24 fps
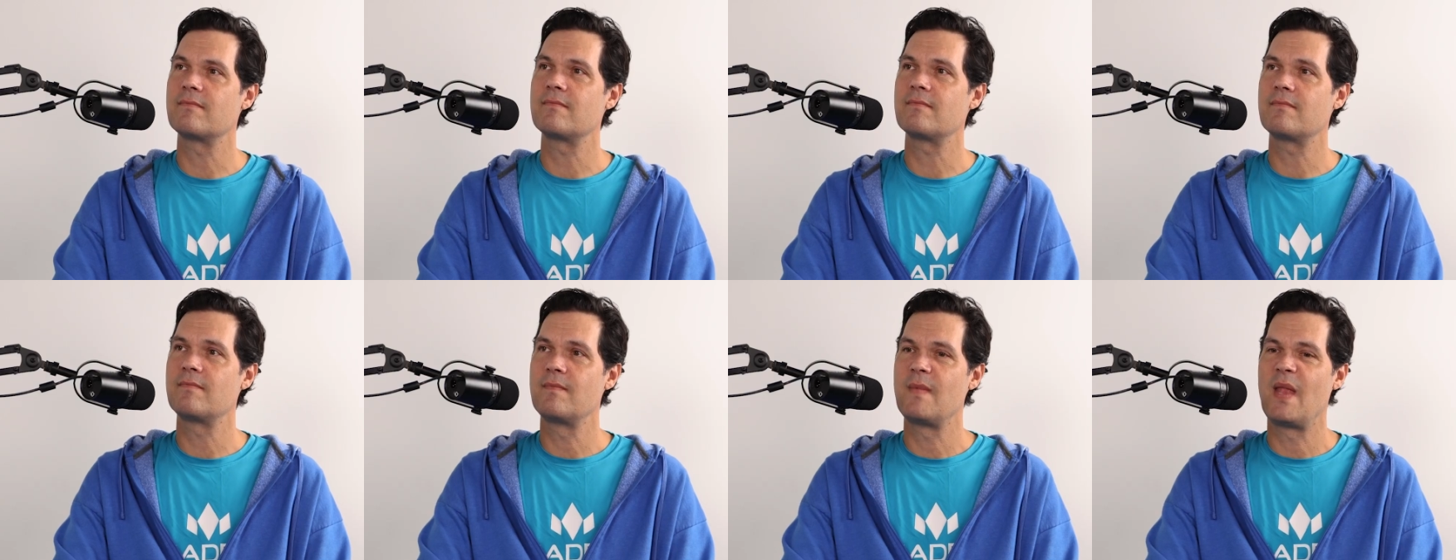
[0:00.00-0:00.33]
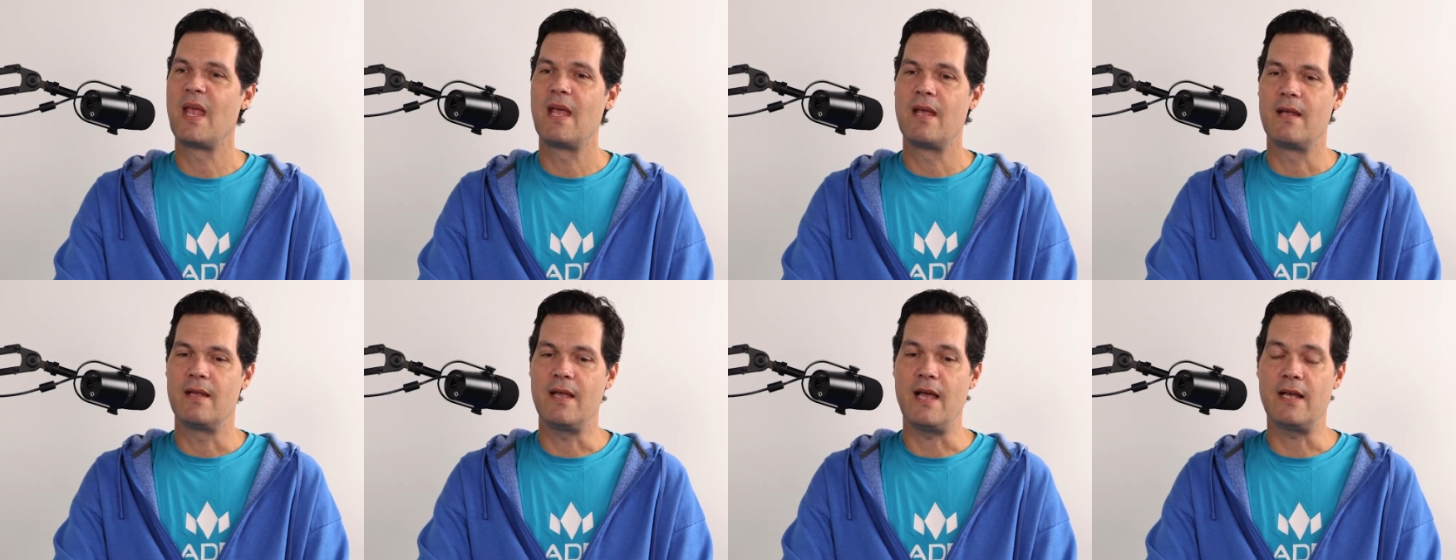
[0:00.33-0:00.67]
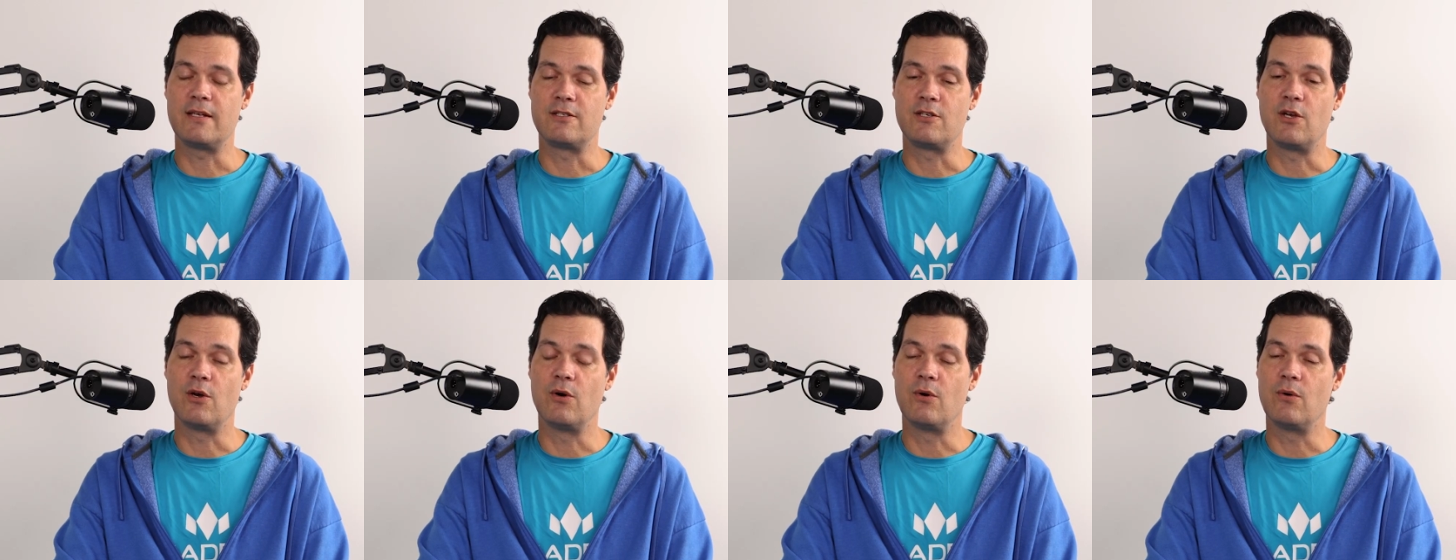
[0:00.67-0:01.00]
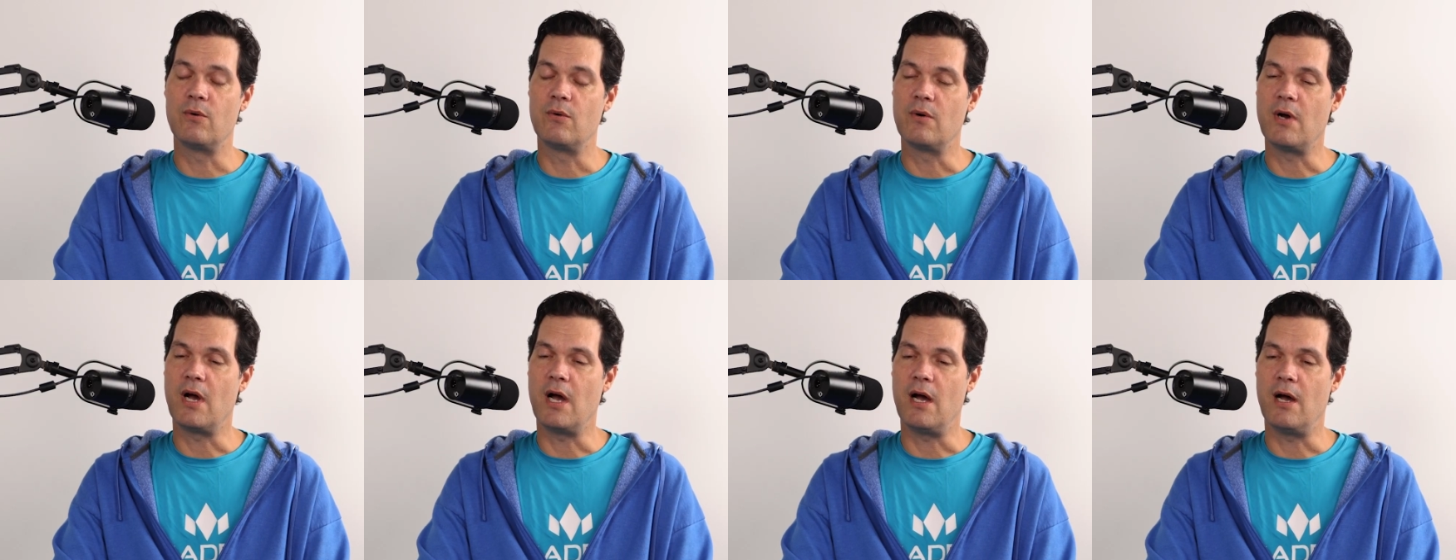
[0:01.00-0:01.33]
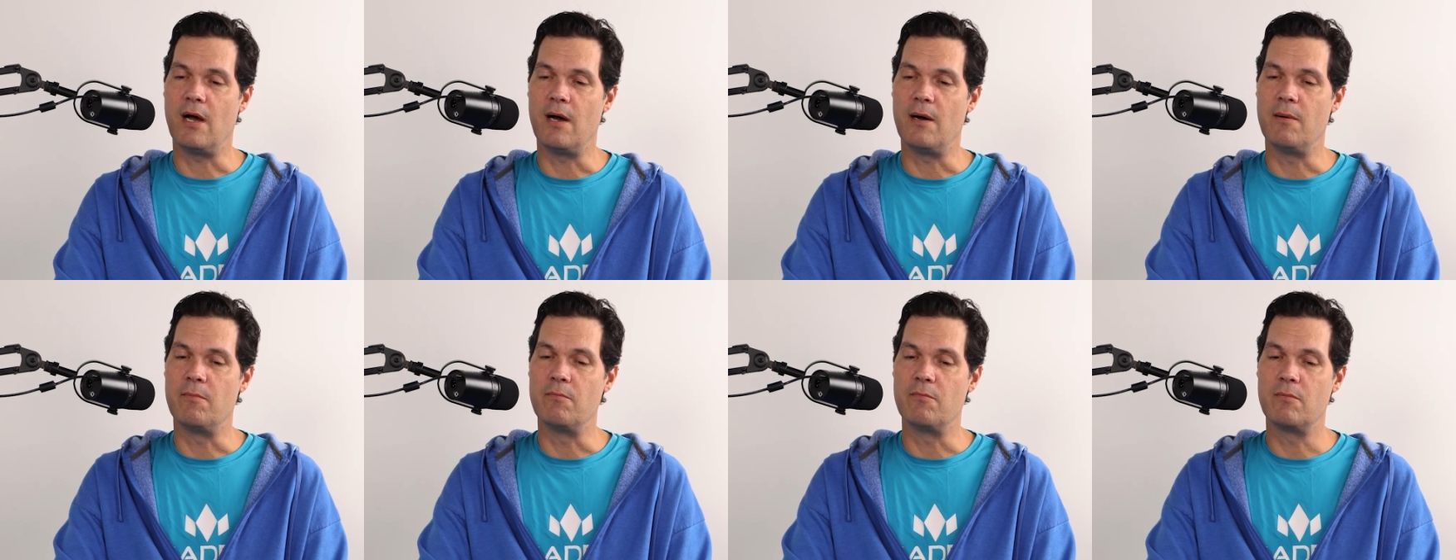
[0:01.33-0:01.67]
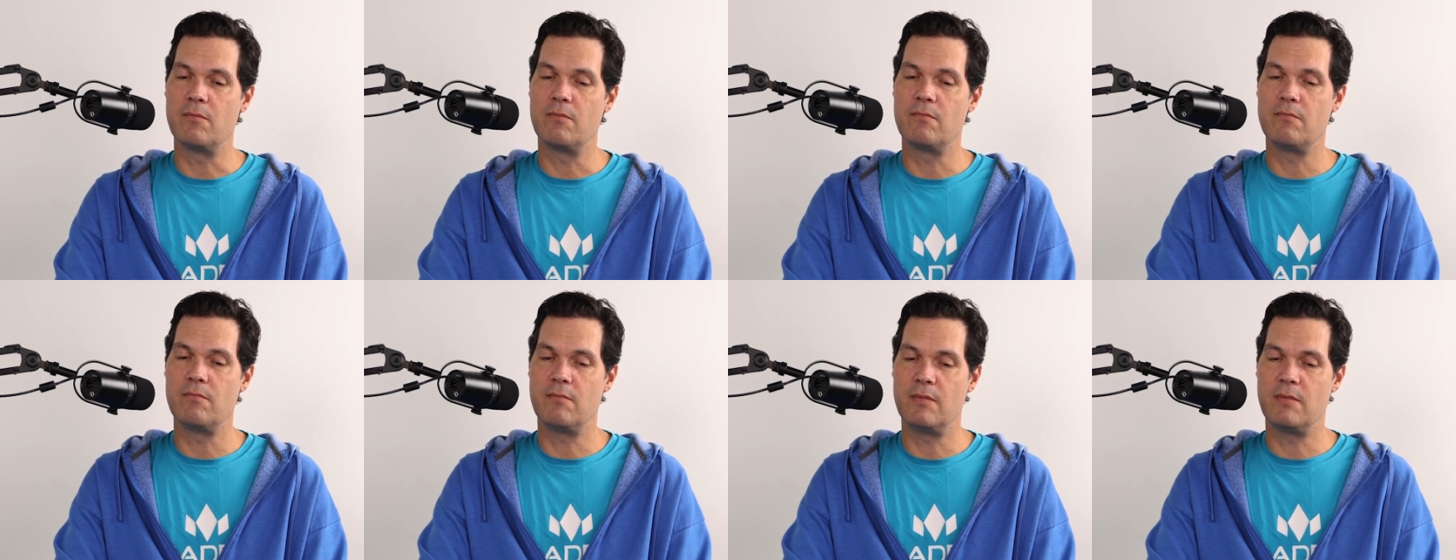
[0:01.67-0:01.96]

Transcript: Mm-hmm. Yeah. So,